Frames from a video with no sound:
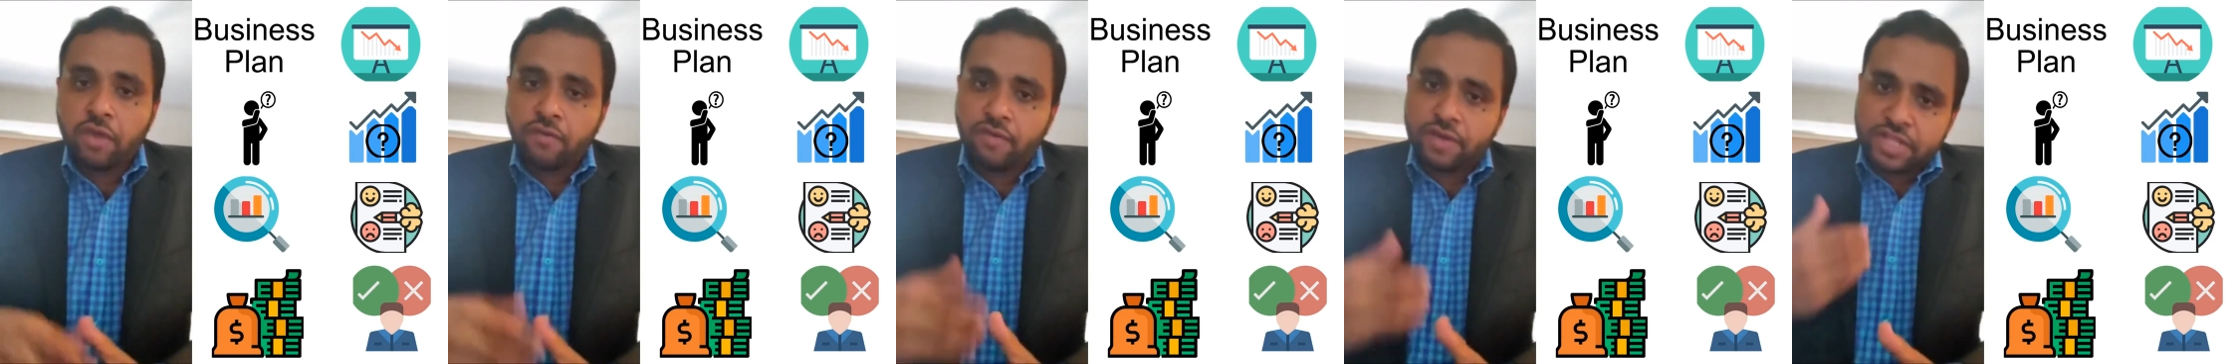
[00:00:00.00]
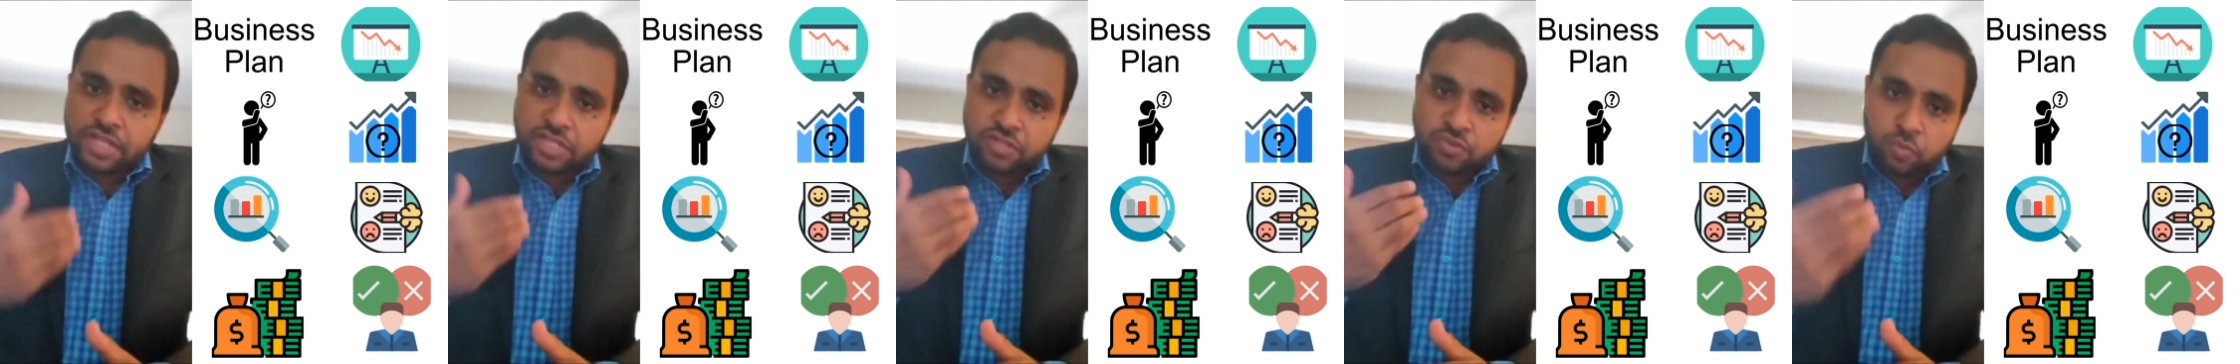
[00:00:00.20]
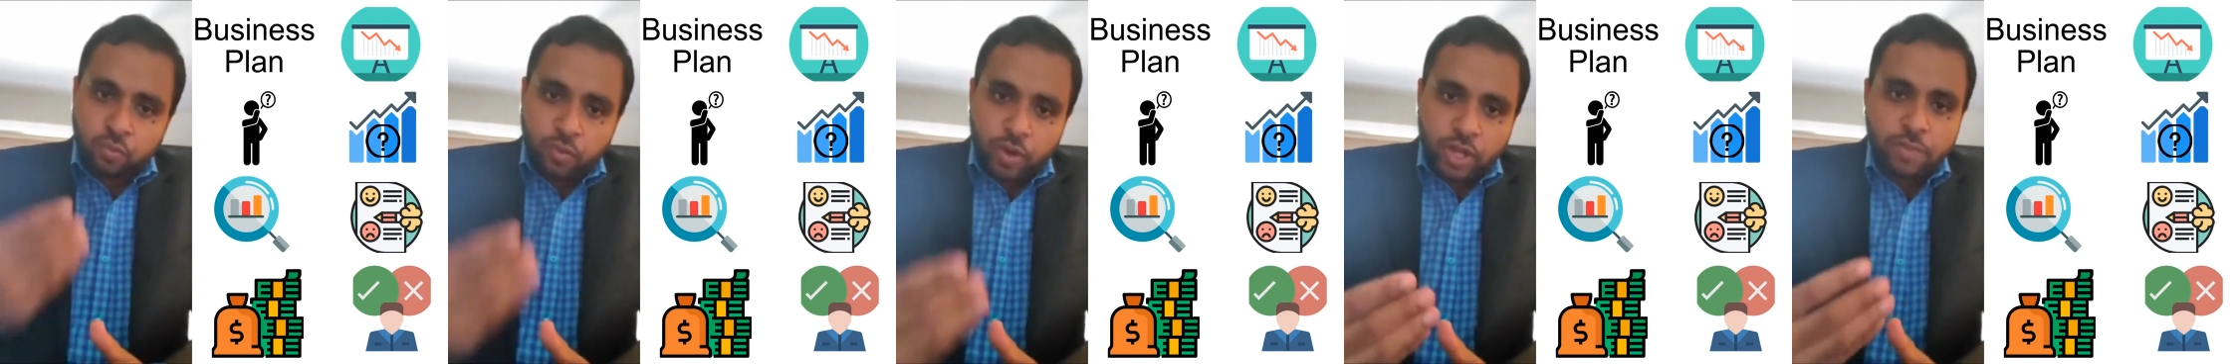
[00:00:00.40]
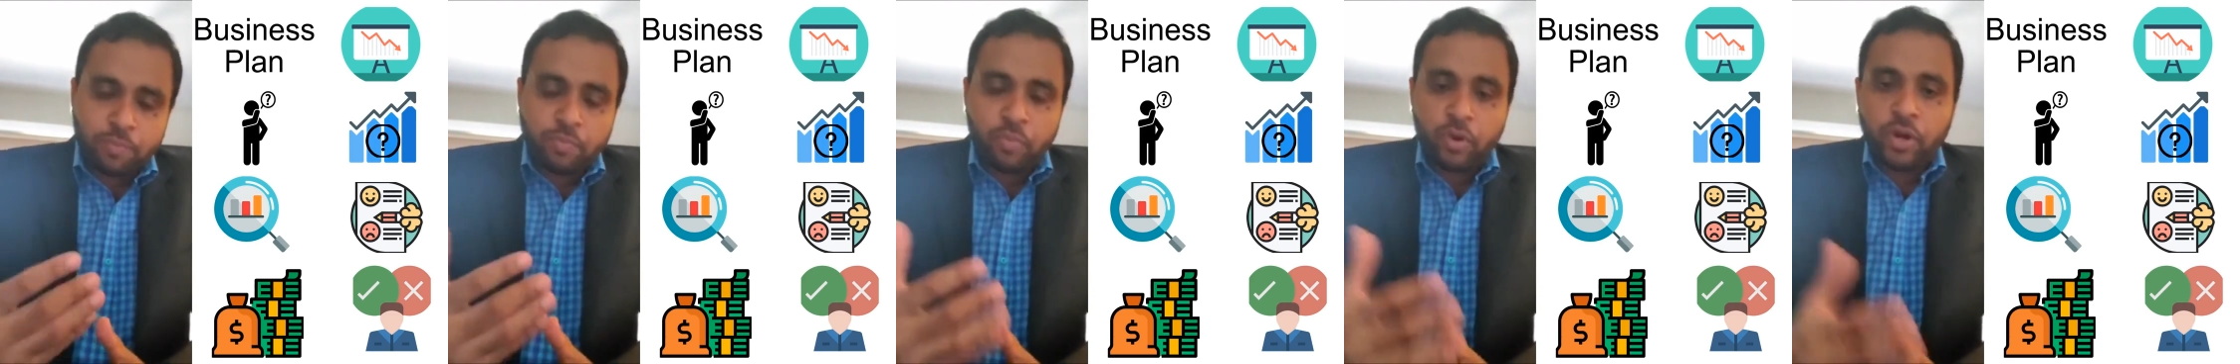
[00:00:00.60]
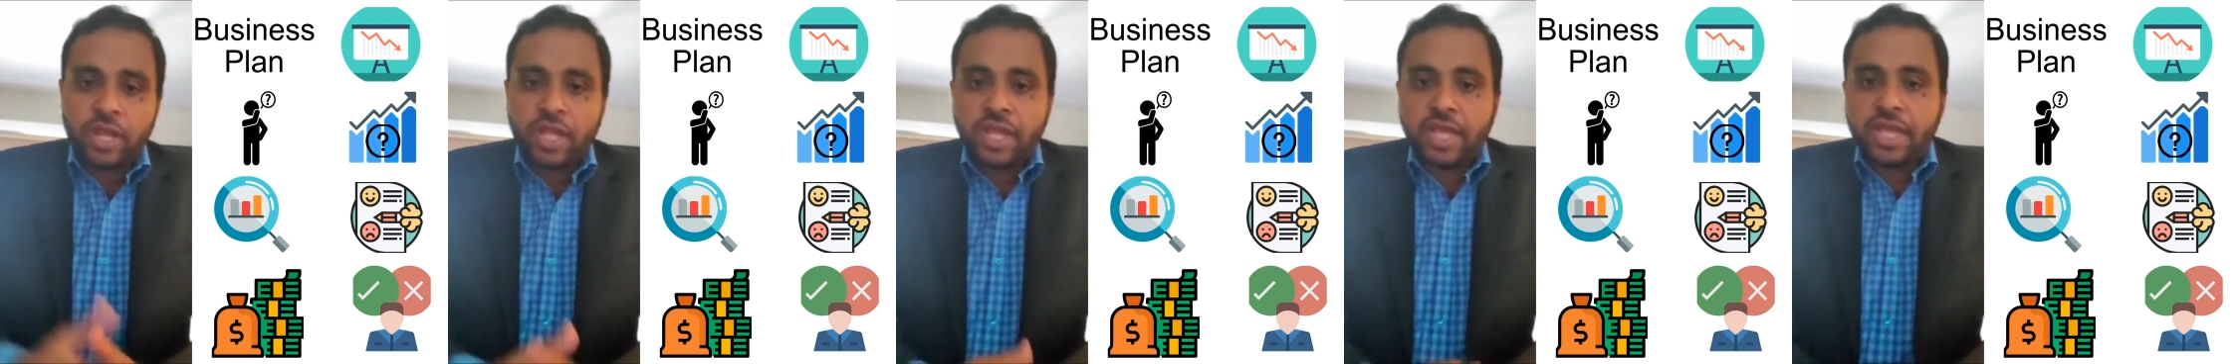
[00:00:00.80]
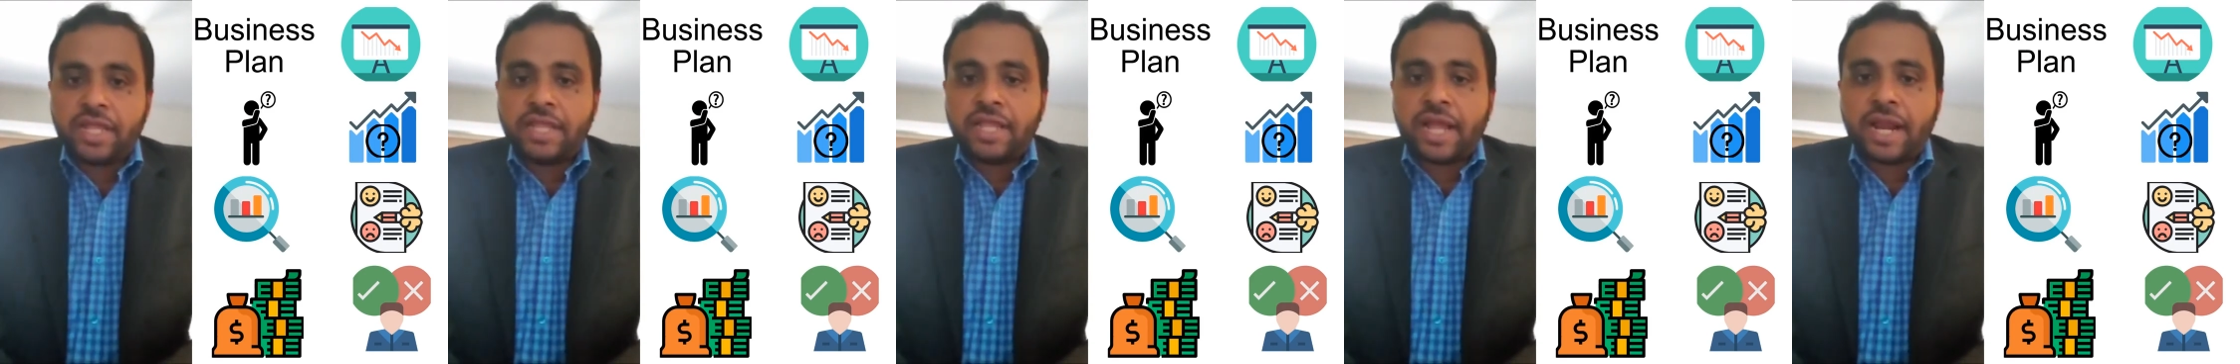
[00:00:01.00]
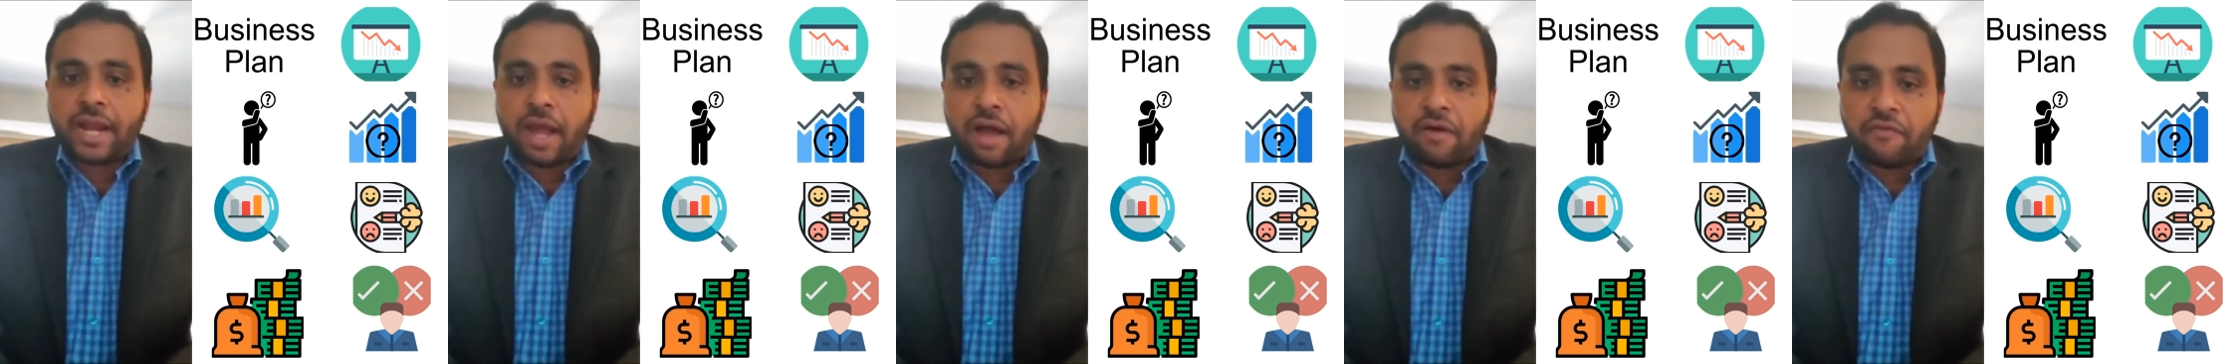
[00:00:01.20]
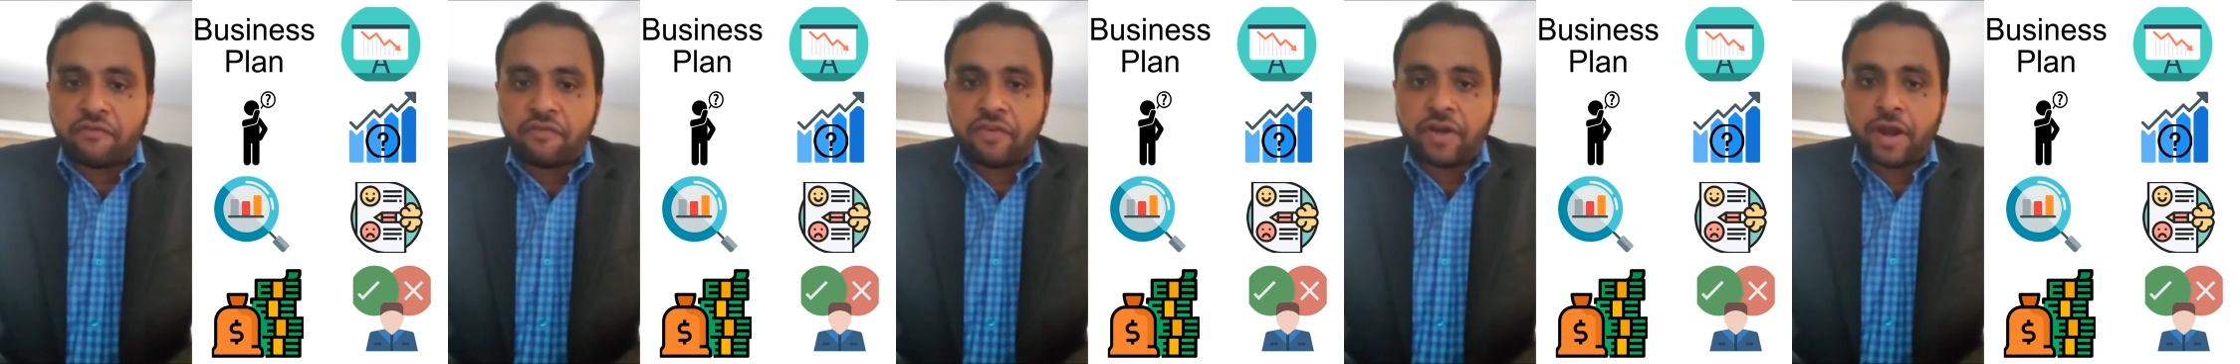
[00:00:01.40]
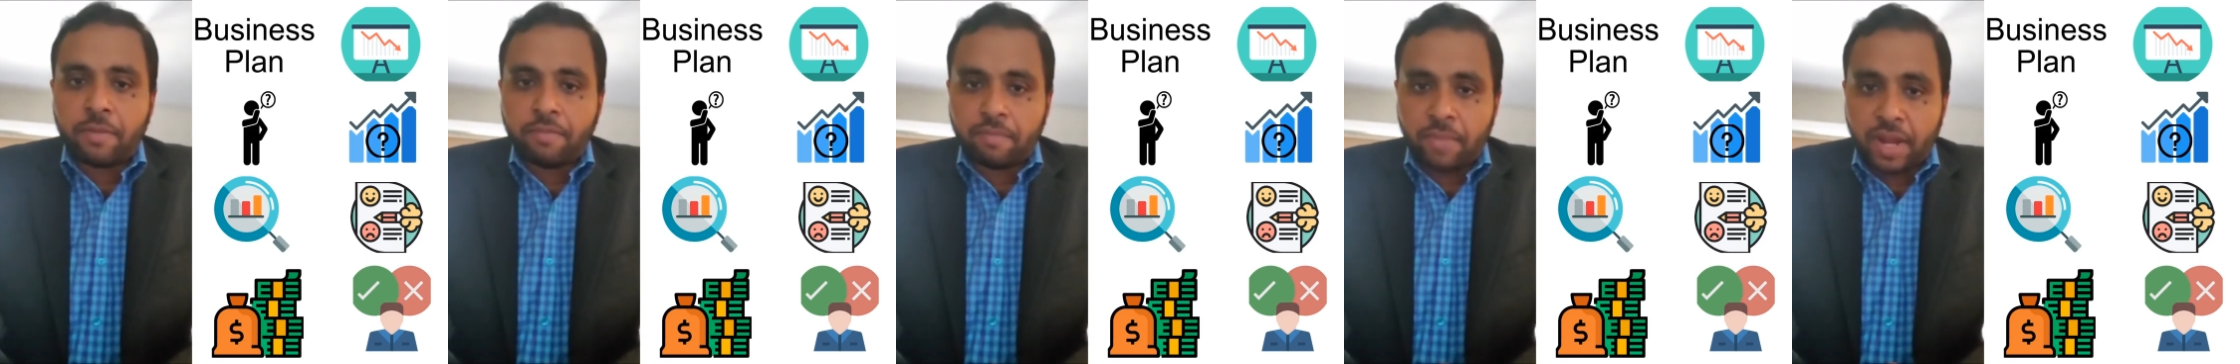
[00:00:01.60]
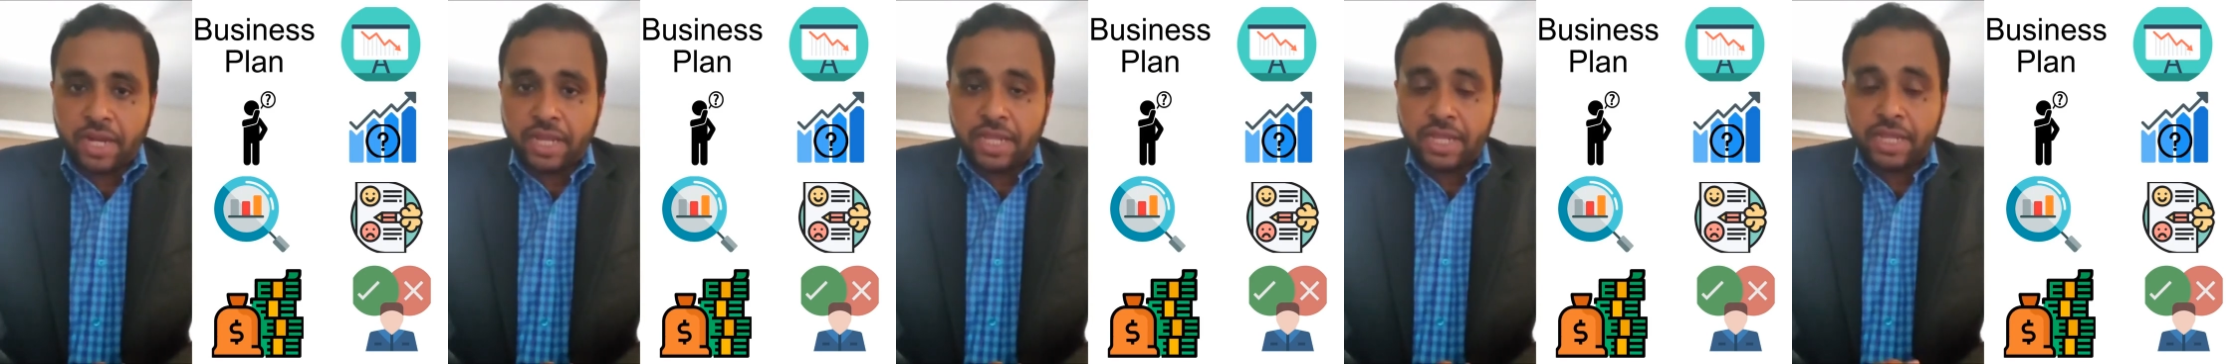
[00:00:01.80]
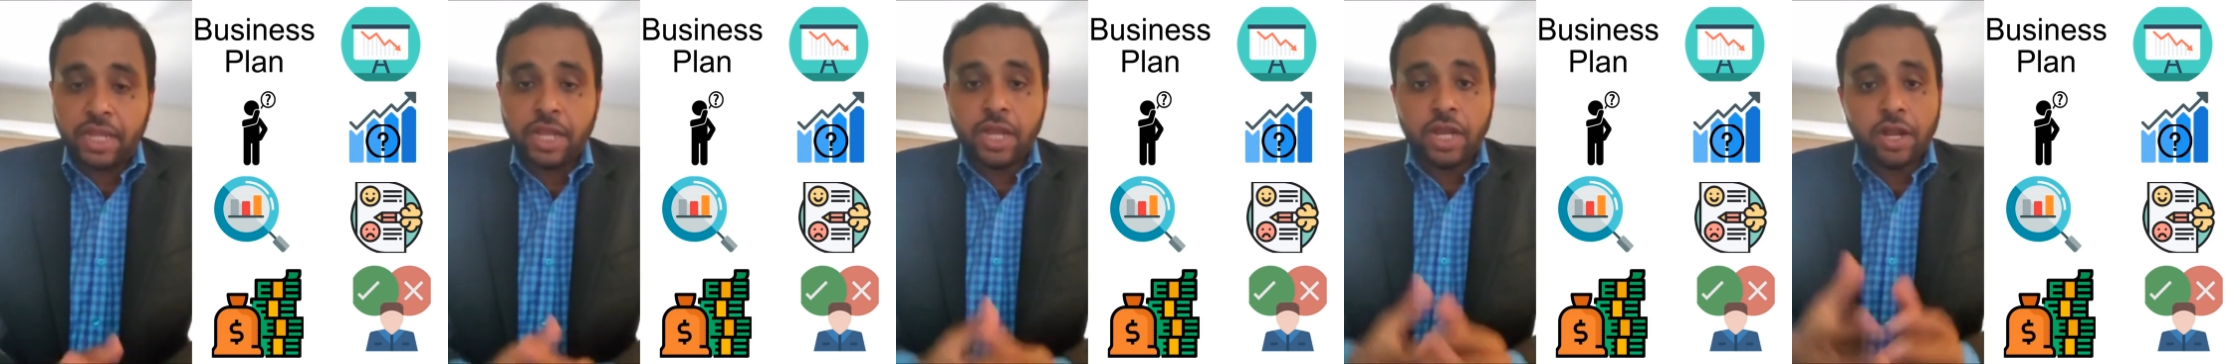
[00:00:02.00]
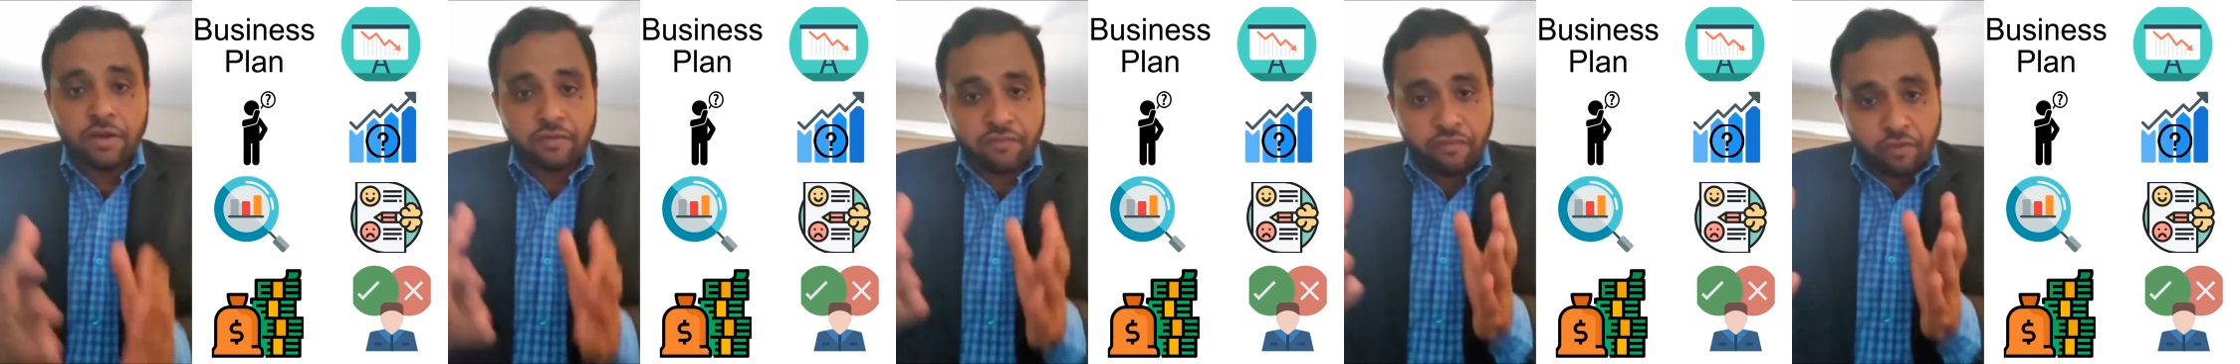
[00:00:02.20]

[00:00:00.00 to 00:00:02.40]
whether it's worth putting in that upfront money